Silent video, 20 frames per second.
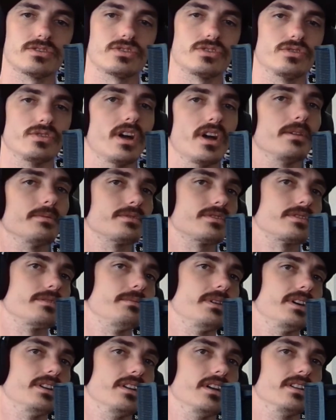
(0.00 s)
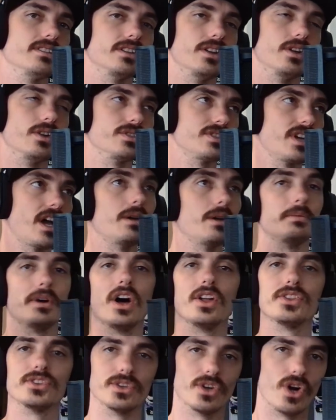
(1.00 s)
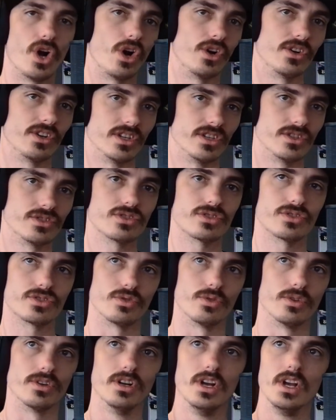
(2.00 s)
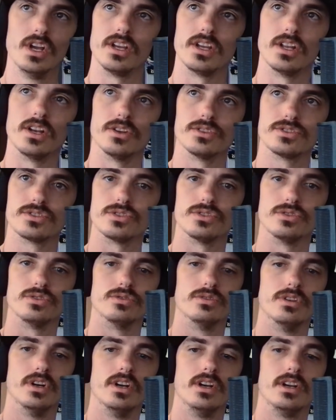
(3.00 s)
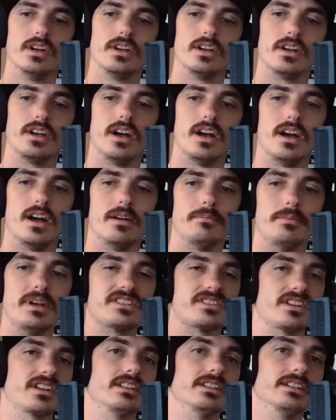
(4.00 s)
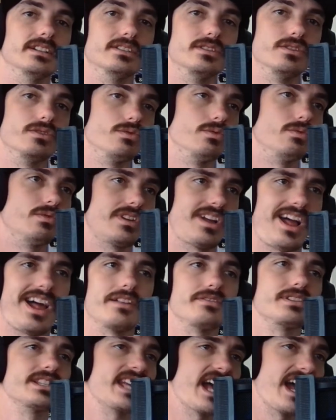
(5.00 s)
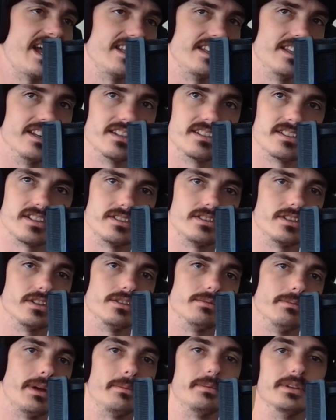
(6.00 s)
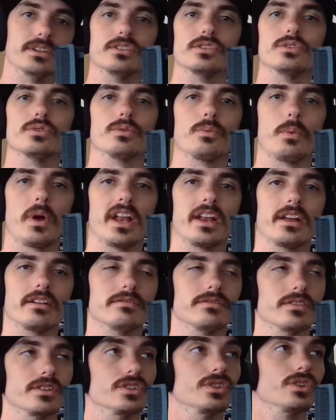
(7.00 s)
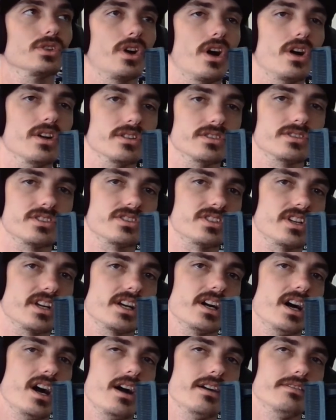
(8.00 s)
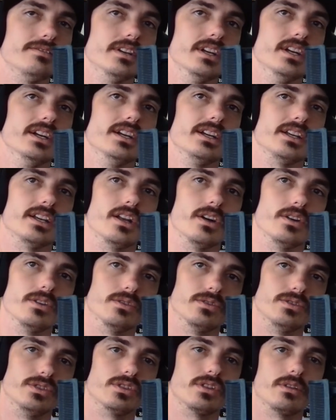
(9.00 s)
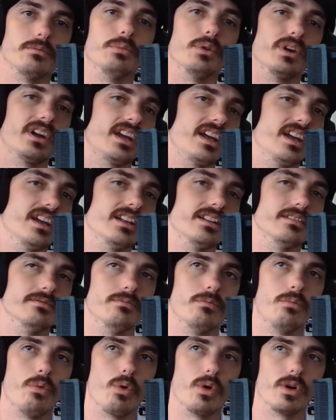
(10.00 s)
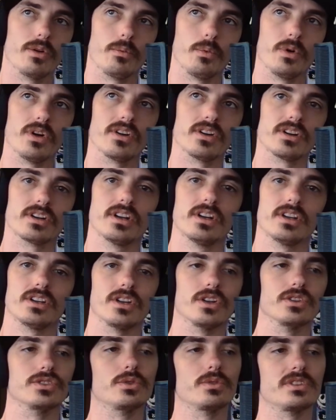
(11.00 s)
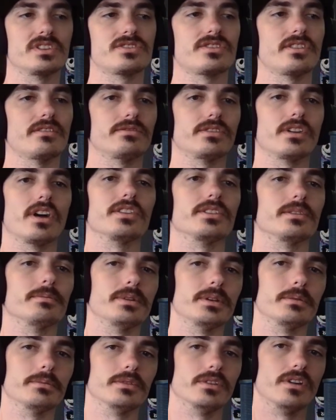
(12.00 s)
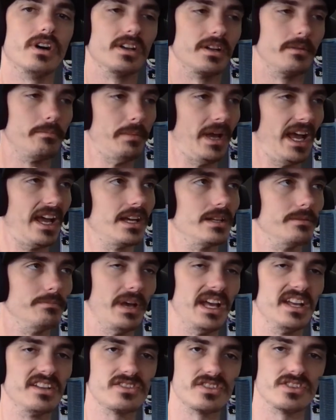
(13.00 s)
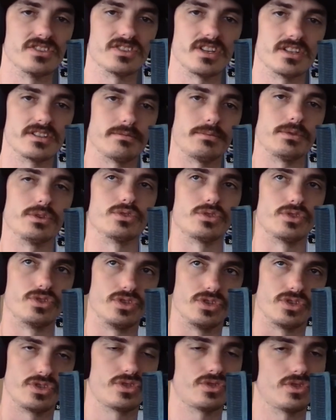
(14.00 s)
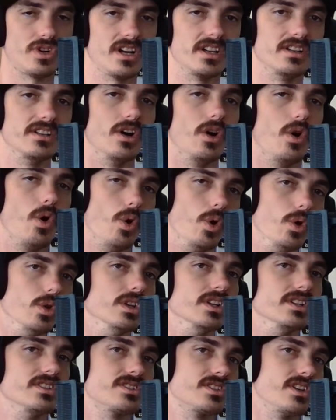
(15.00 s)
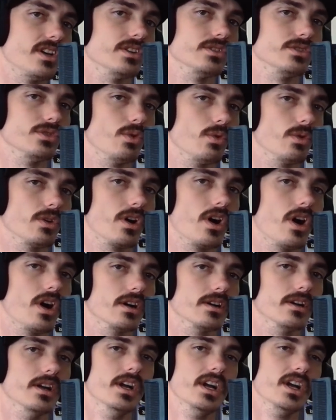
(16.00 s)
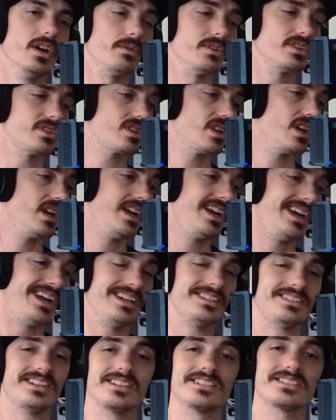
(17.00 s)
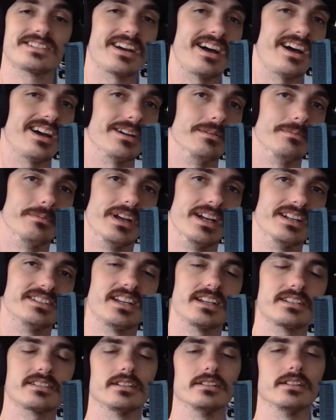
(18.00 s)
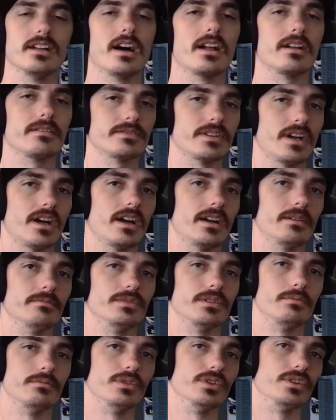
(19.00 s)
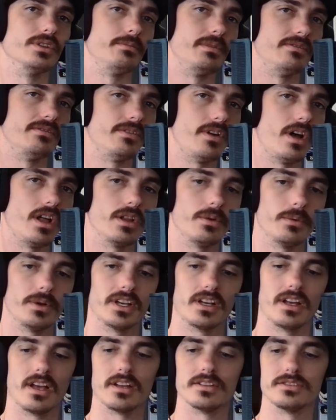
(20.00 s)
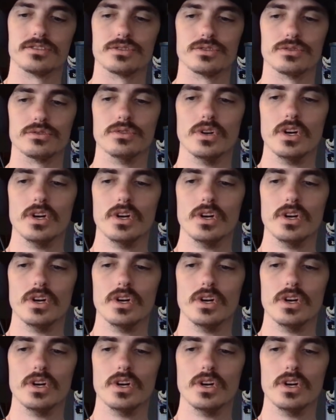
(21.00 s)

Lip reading: to help someone, you know, to help other artists, or, you know, to basically do kind of side gigs until maybe you are waiting for your art to take off, you know, you can bring in more work, you know, doing stuff for other people on a paid basis, as opposed to just trying to only sell your art, which it takes time. It takes a lot of time to build up a following and to